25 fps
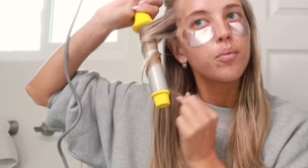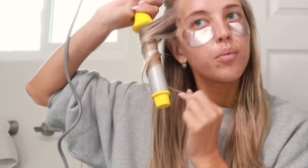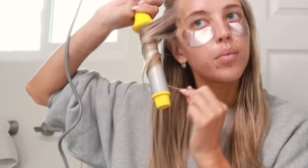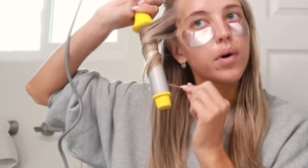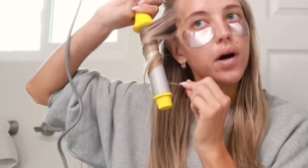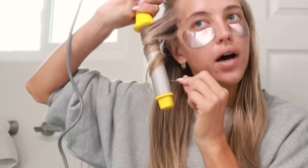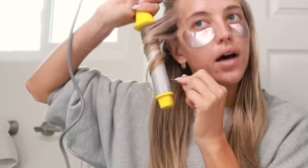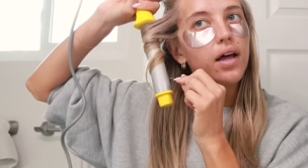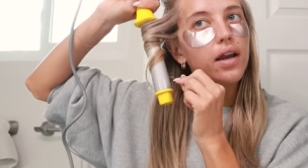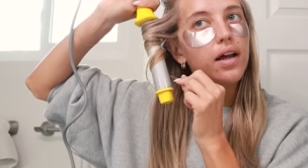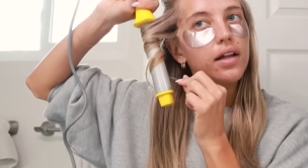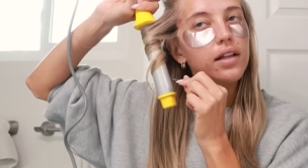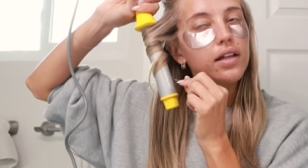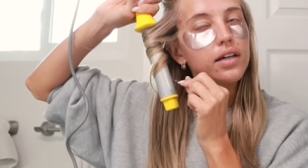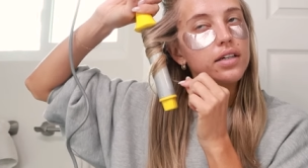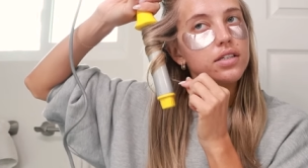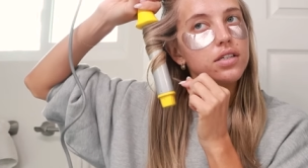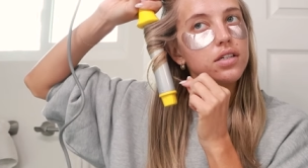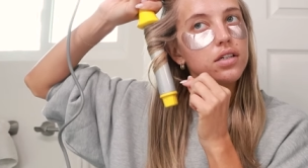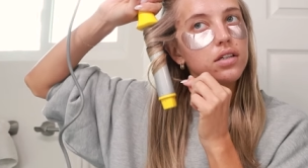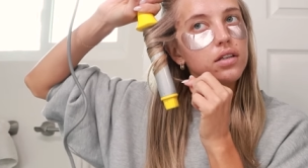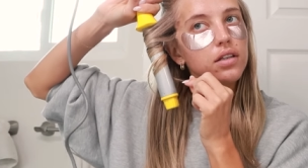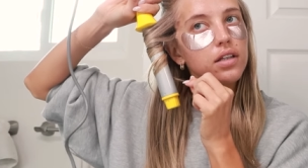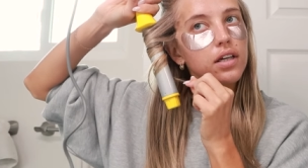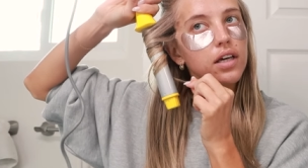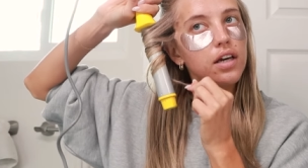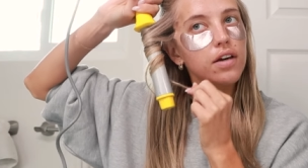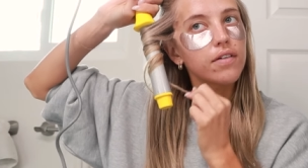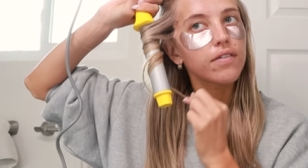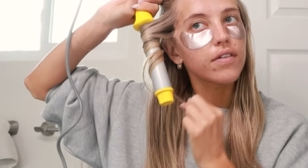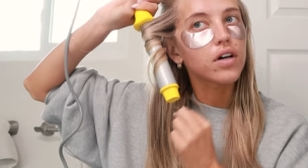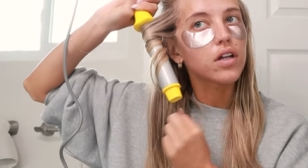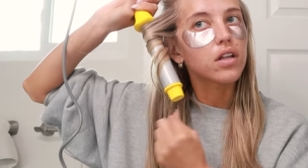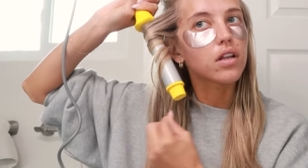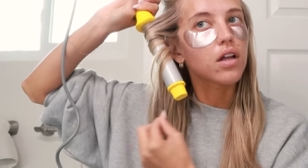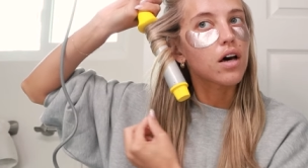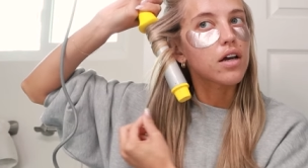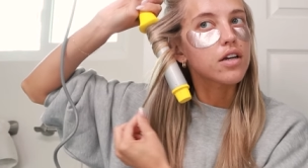But I like to leave
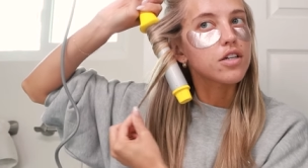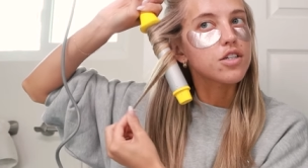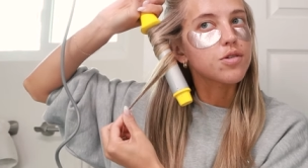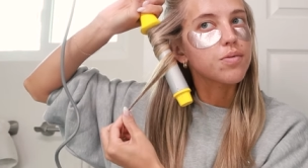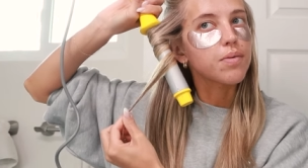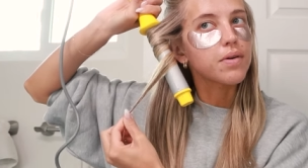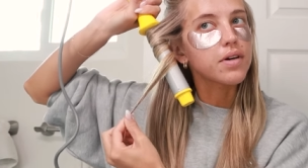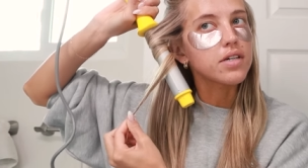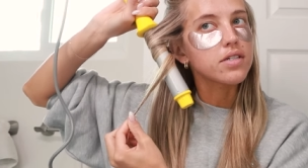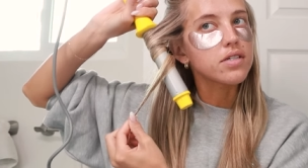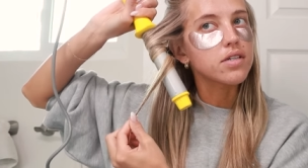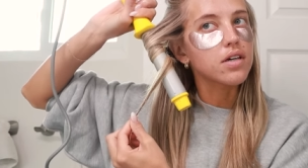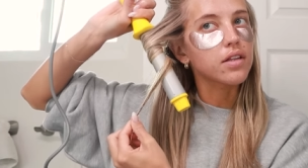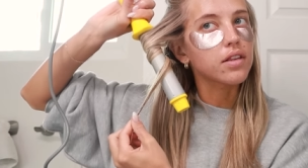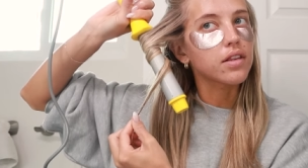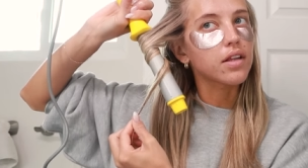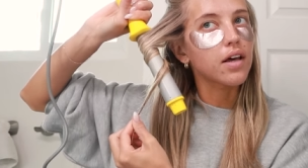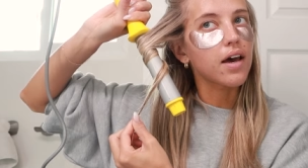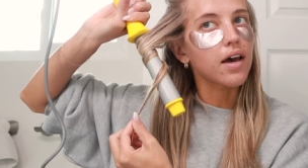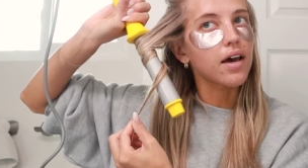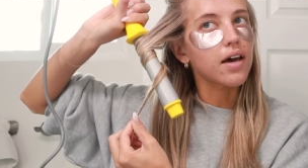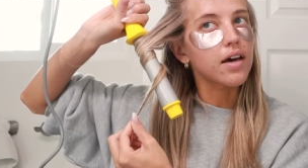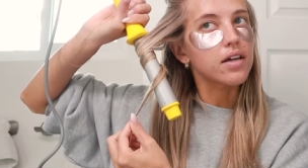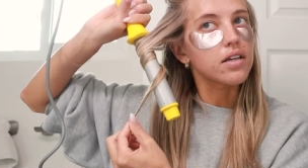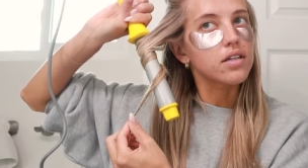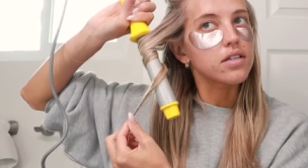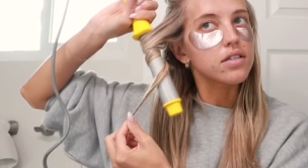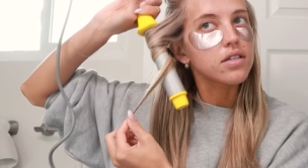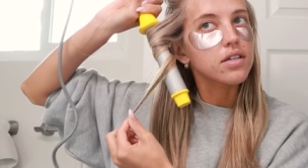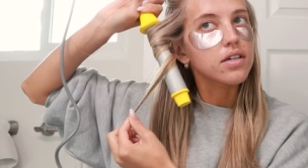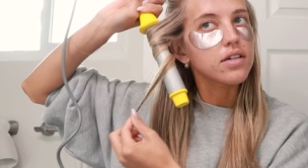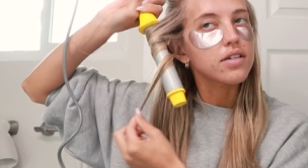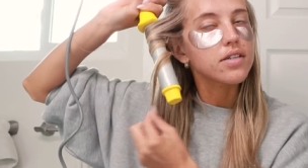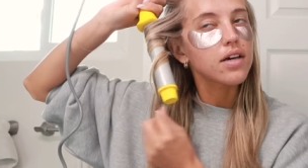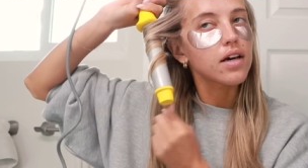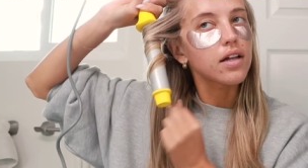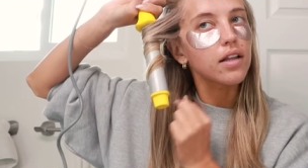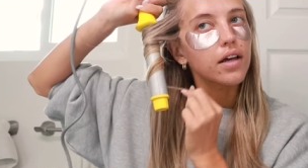a lot of space at the end
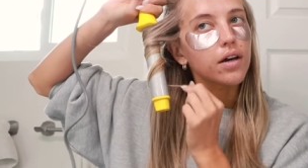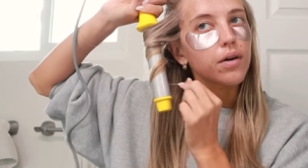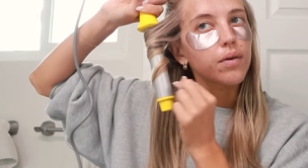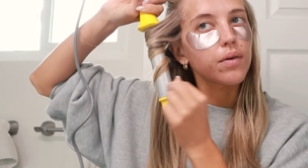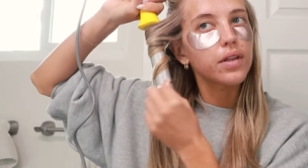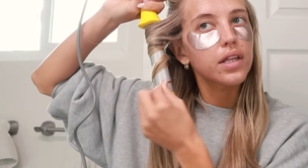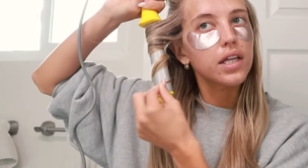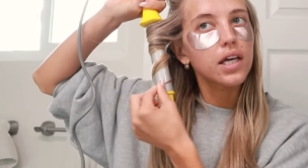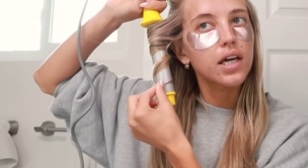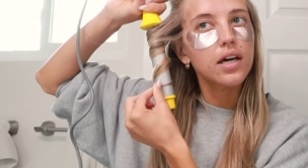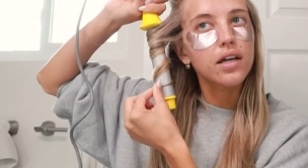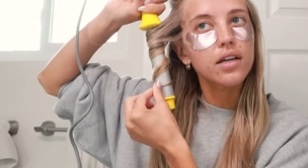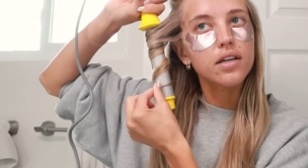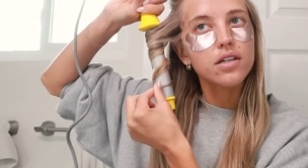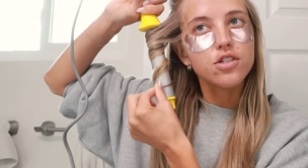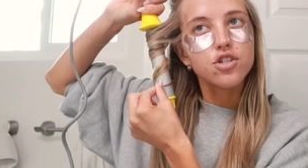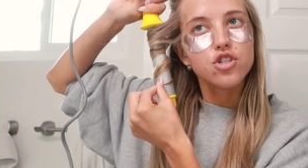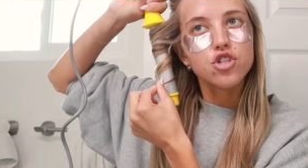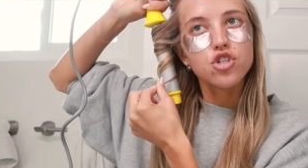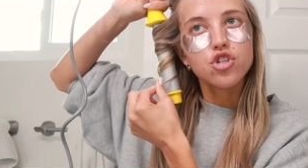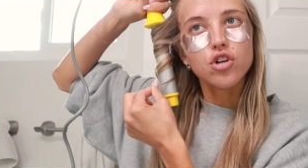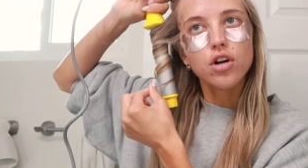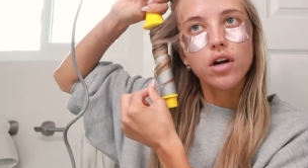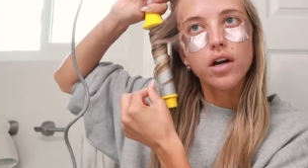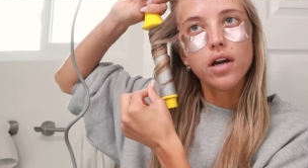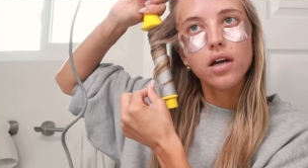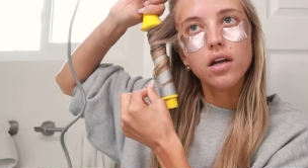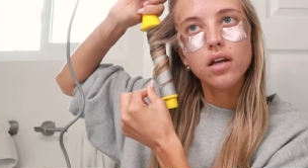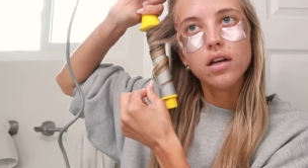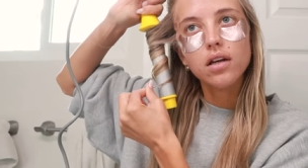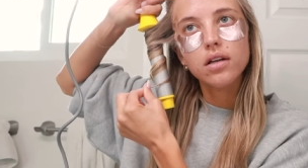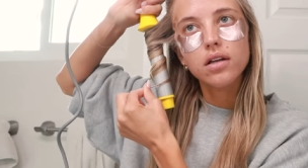because I like when the end is straight.